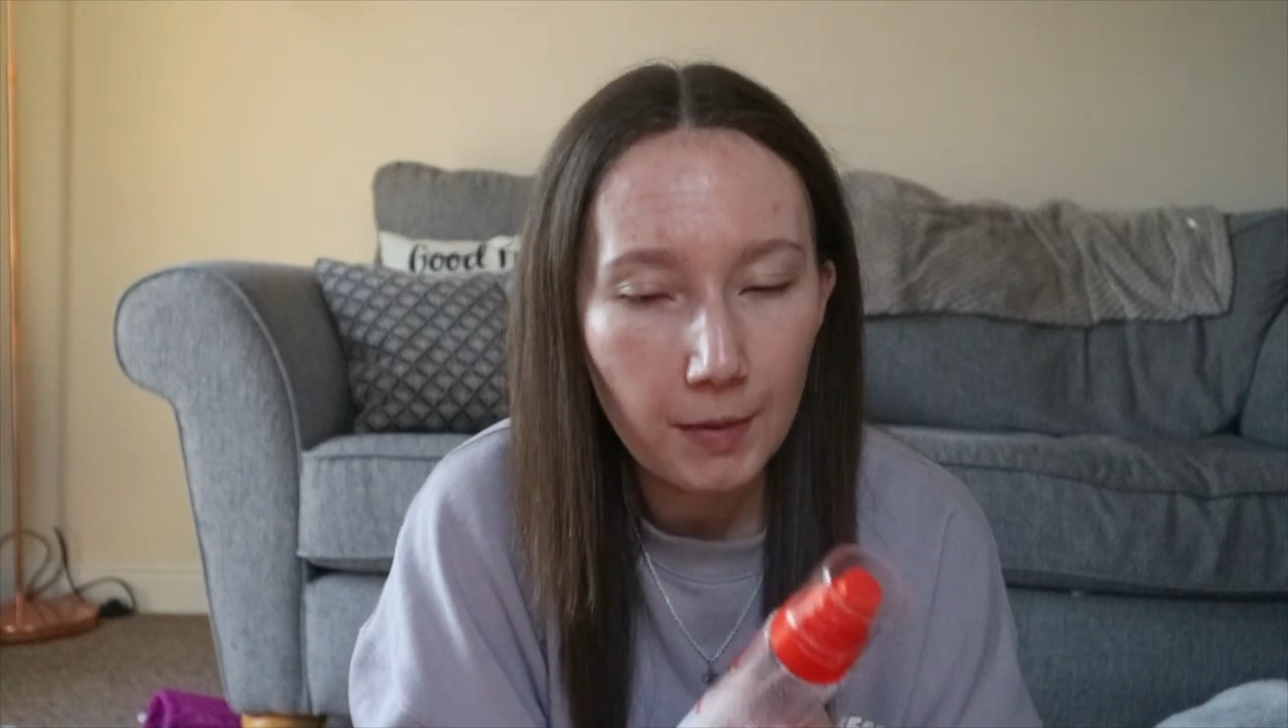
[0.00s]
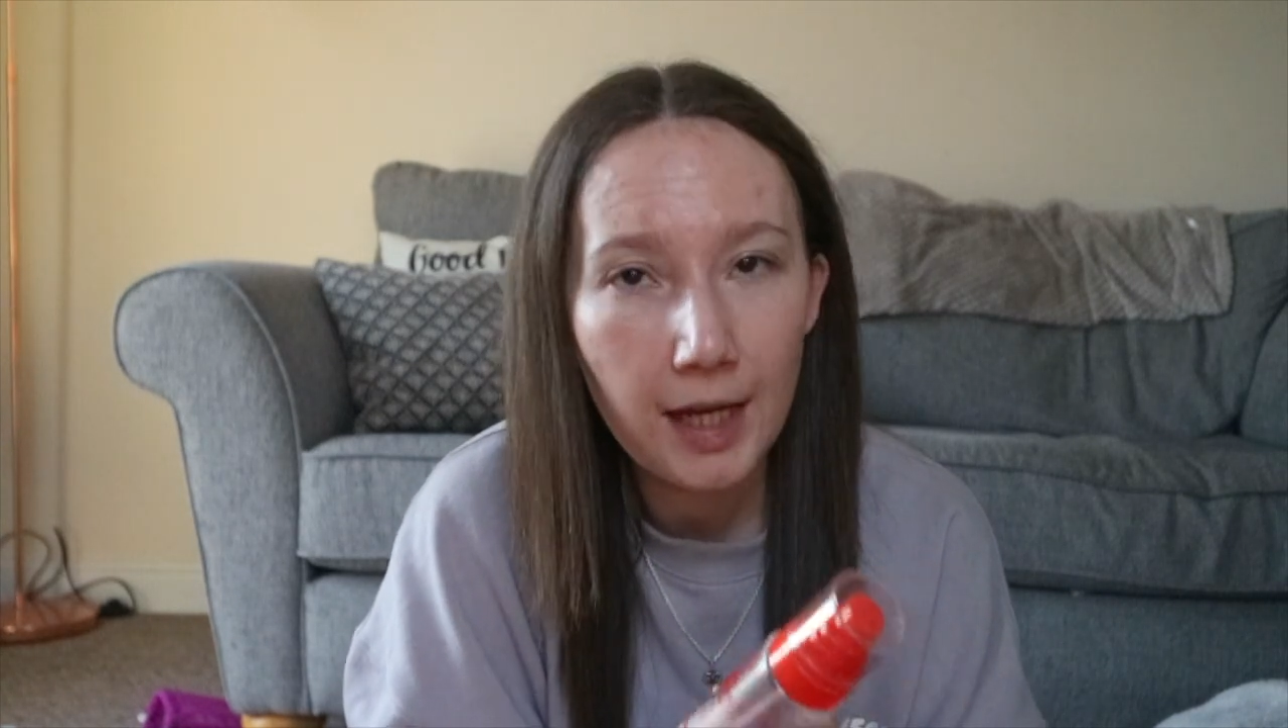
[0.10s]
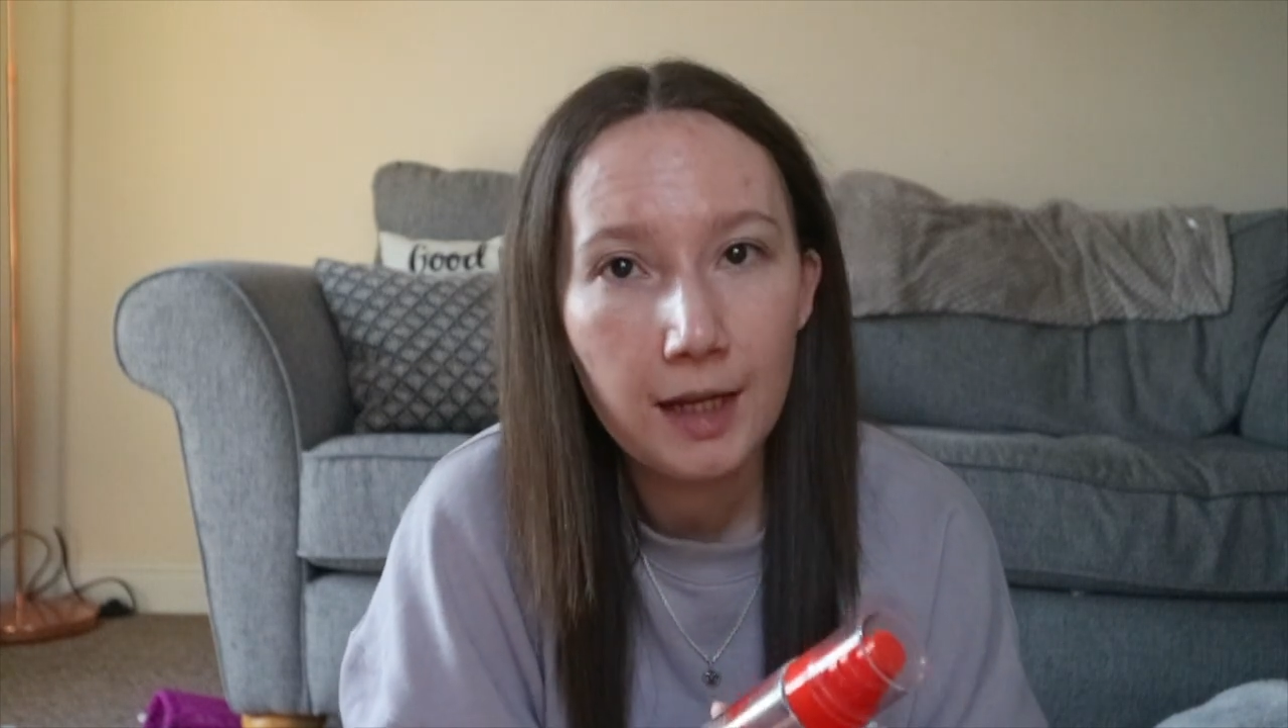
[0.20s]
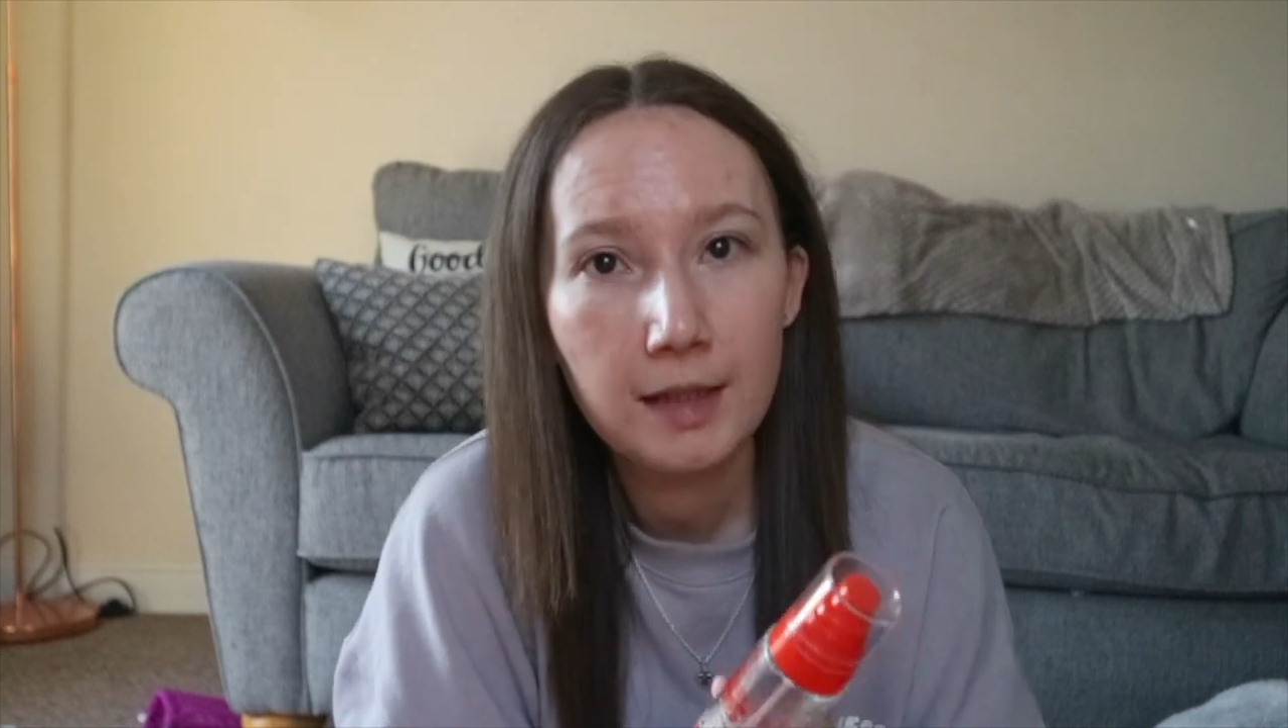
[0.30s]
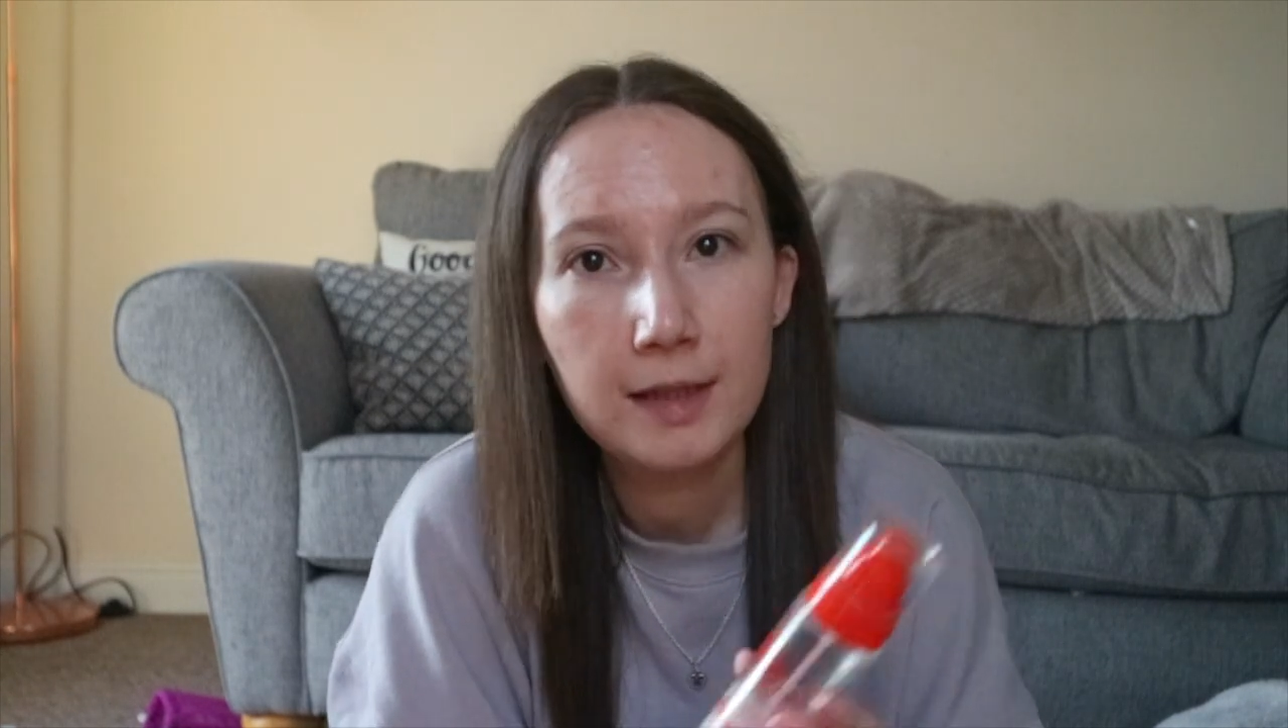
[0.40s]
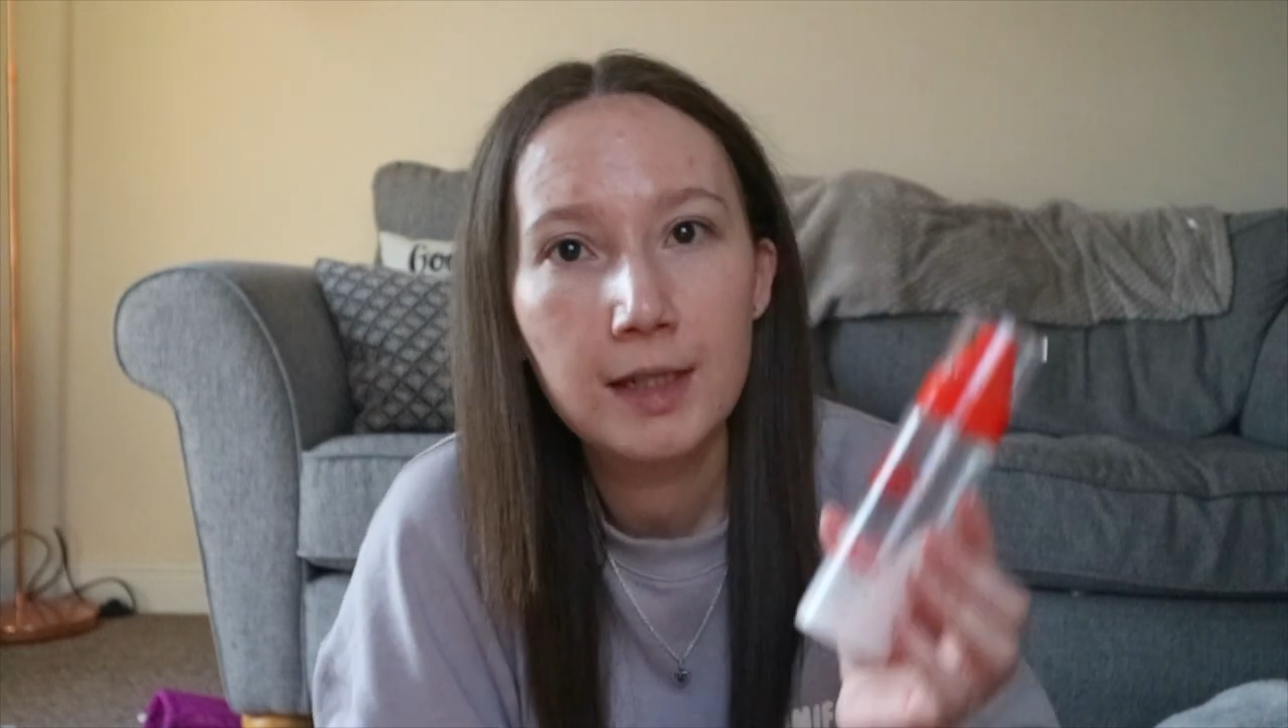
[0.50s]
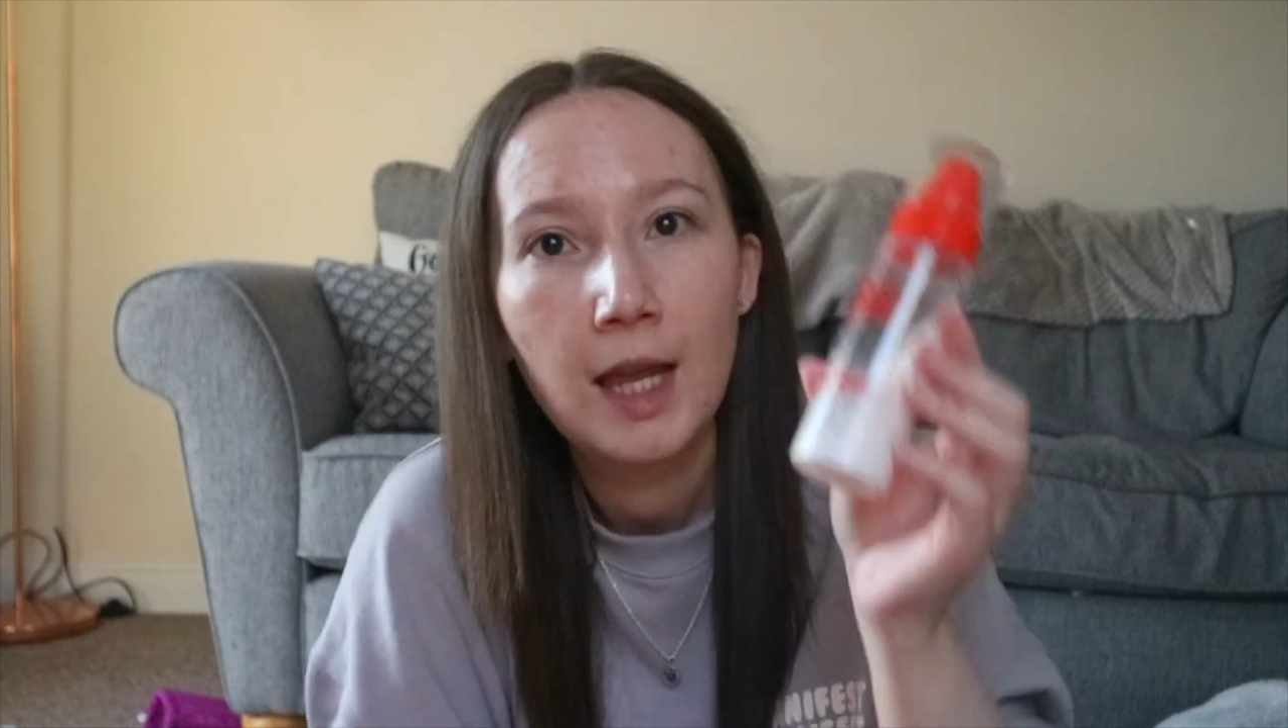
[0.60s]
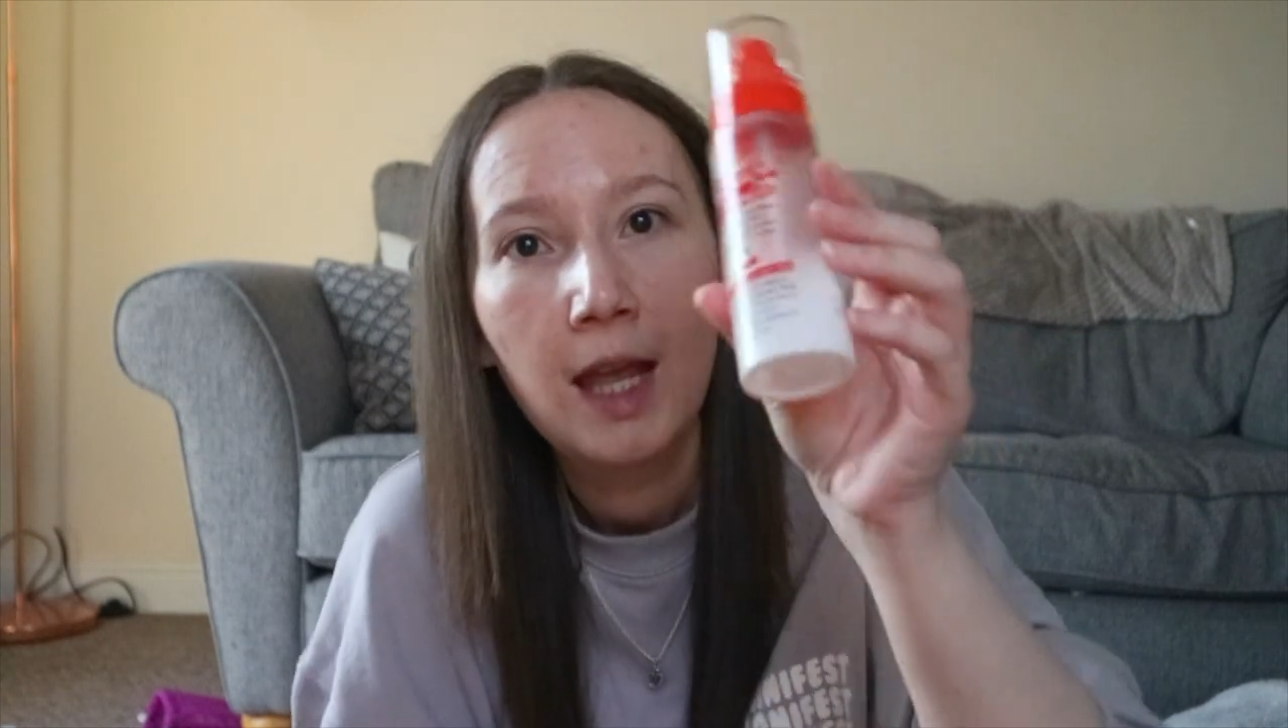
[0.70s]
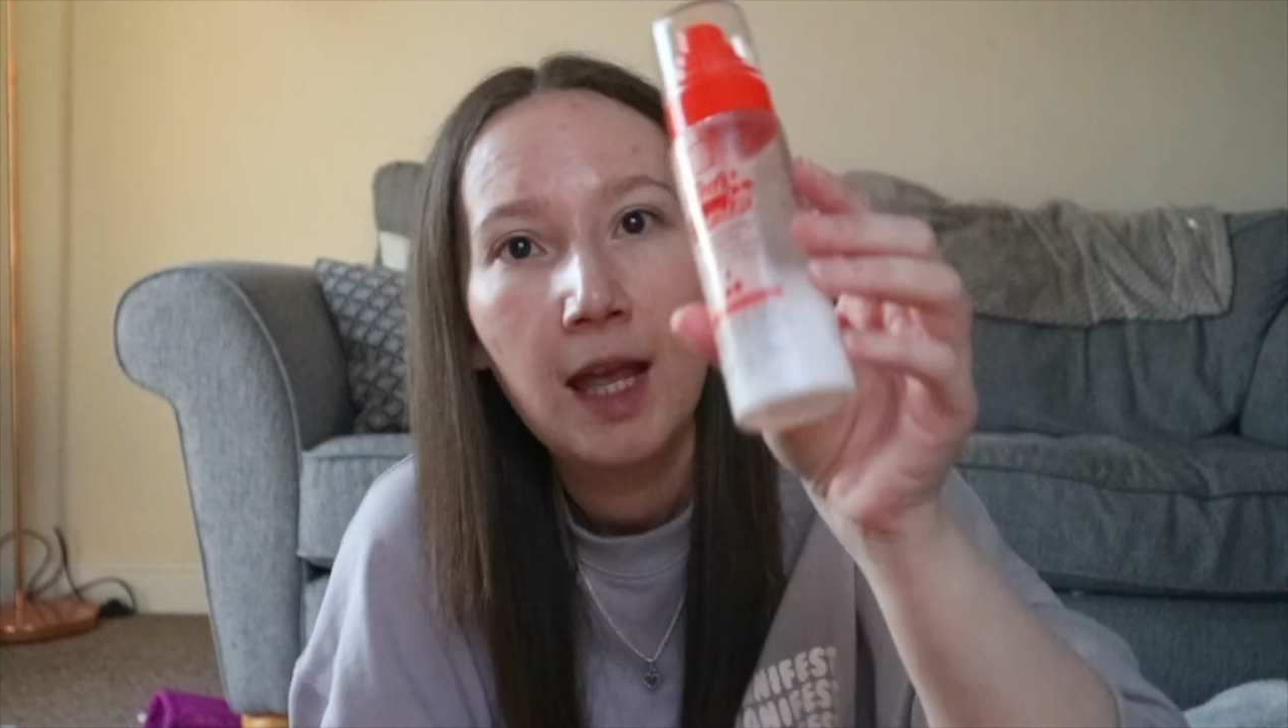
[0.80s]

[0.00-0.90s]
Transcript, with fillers: mist.